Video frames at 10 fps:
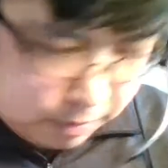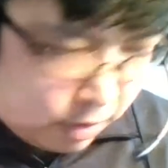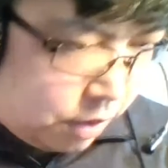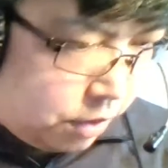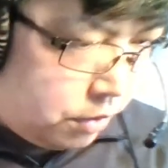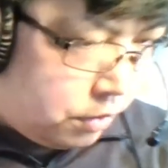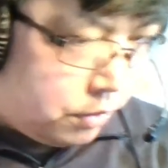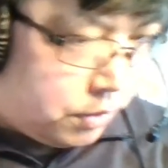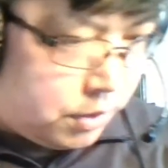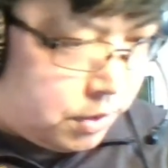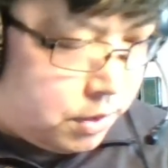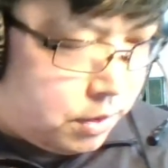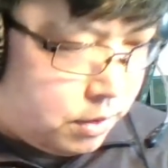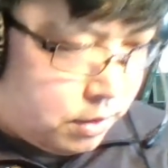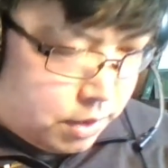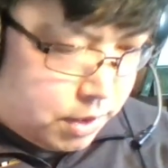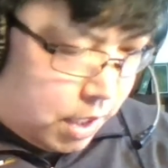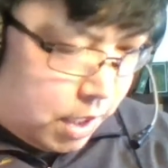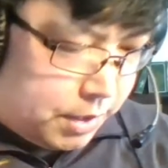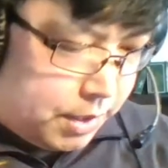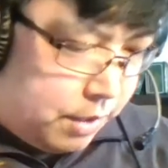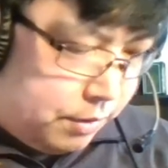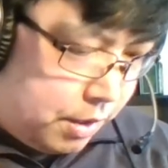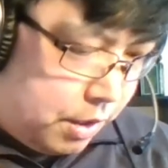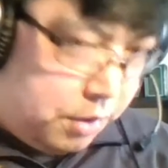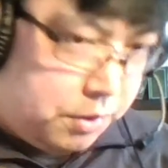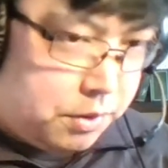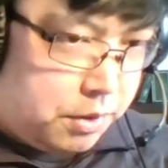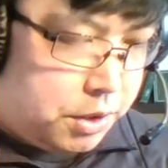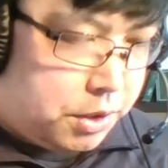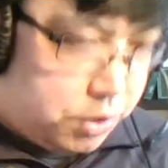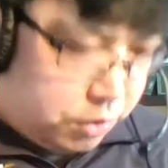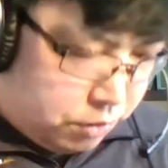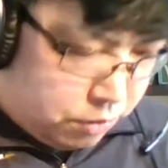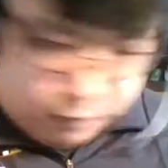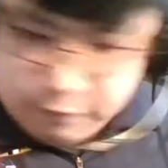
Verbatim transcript: going to use, I said I was going to use only 2